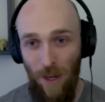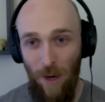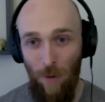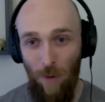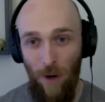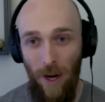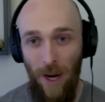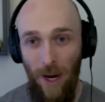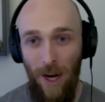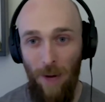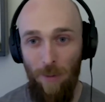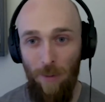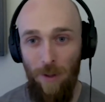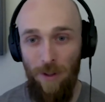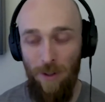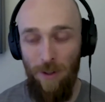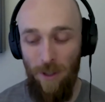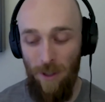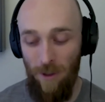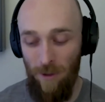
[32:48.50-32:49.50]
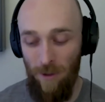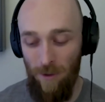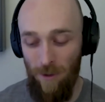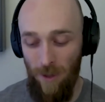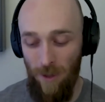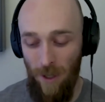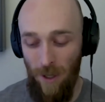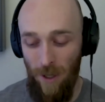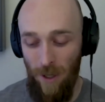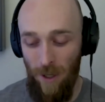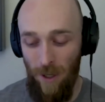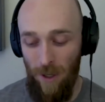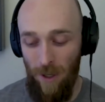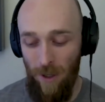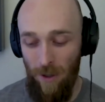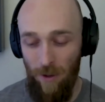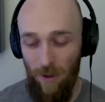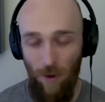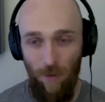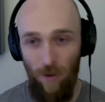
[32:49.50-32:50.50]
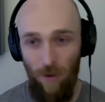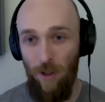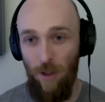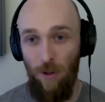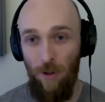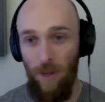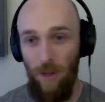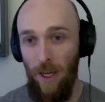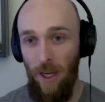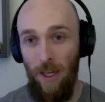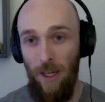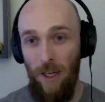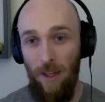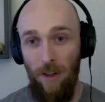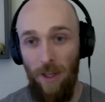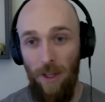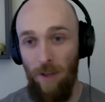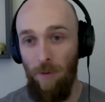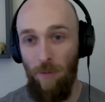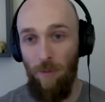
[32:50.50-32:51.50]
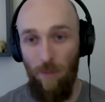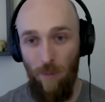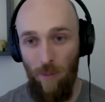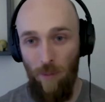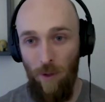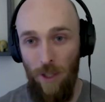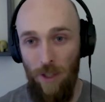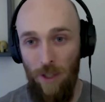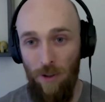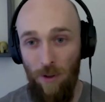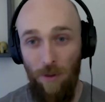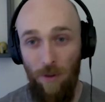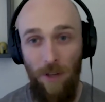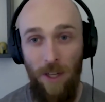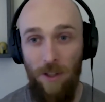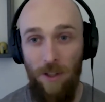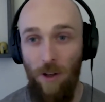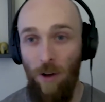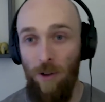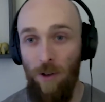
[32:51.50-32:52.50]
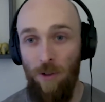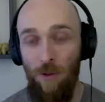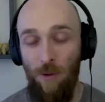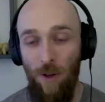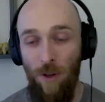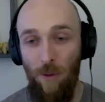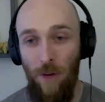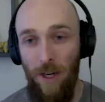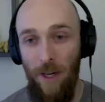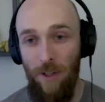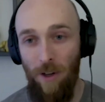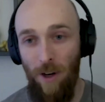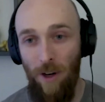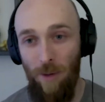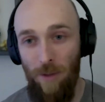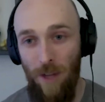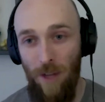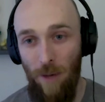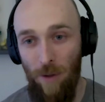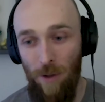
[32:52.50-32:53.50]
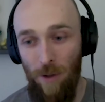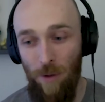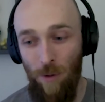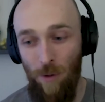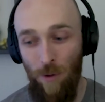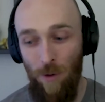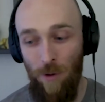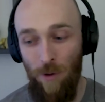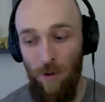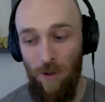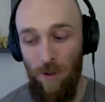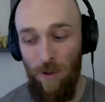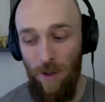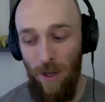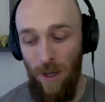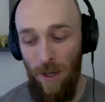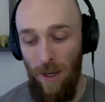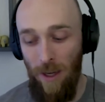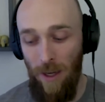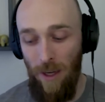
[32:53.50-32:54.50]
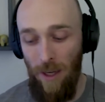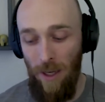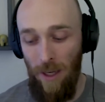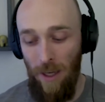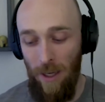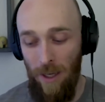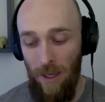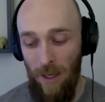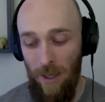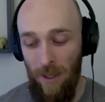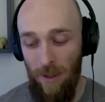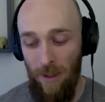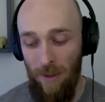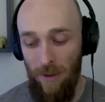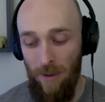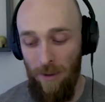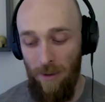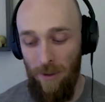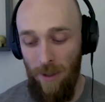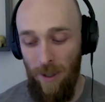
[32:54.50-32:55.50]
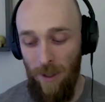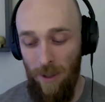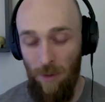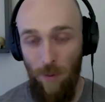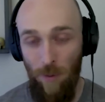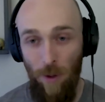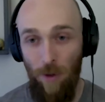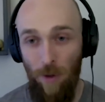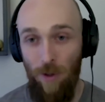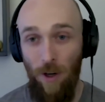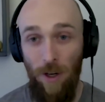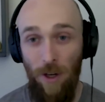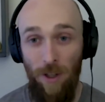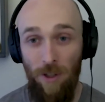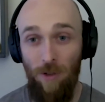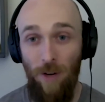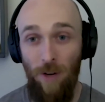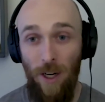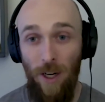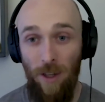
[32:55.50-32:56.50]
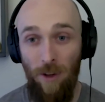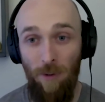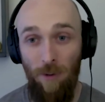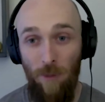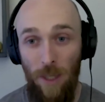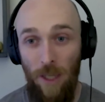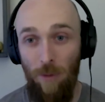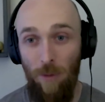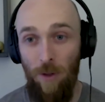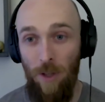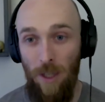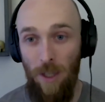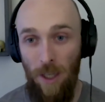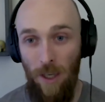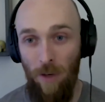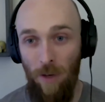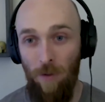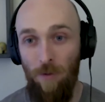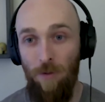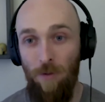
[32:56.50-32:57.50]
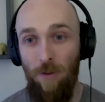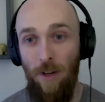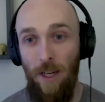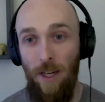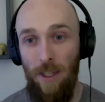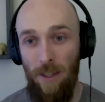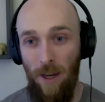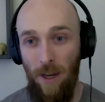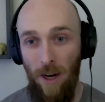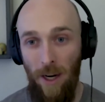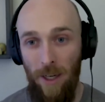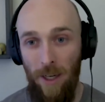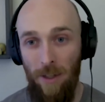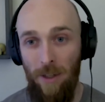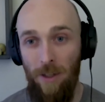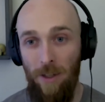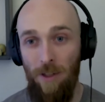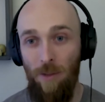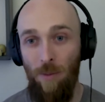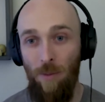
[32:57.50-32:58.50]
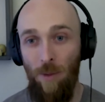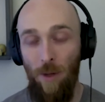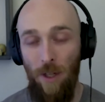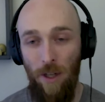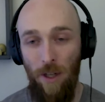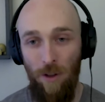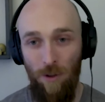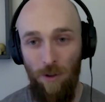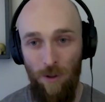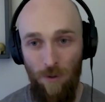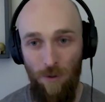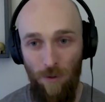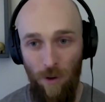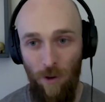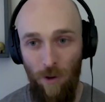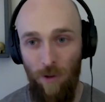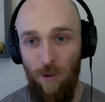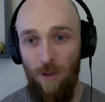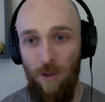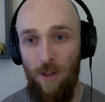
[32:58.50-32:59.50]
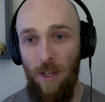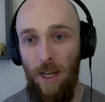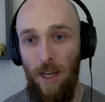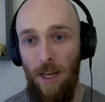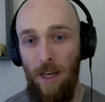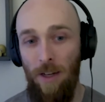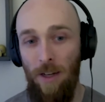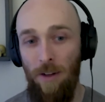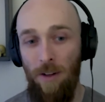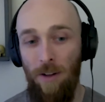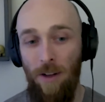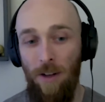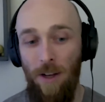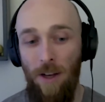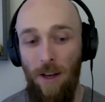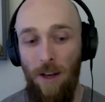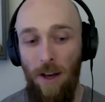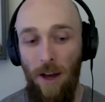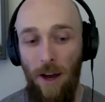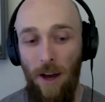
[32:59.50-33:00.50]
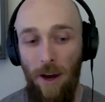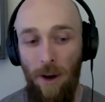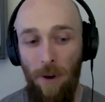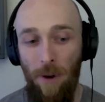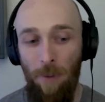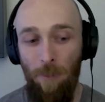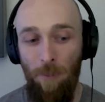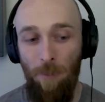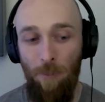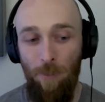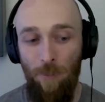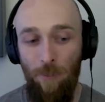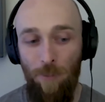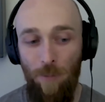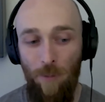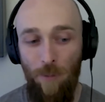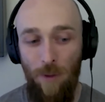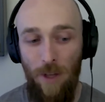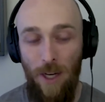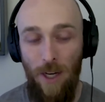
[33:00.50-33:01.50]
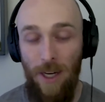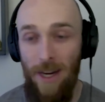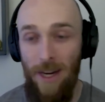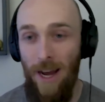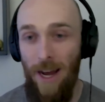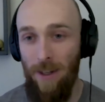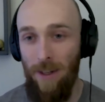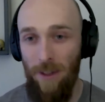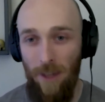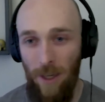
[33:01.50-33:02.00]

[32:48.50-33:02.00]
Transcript: And what happens is, so for you, Katie, like Pleaser, that's also one of my top saboteurs. And it's built on a strength of being able to give and kindness and putting others first and um, connect.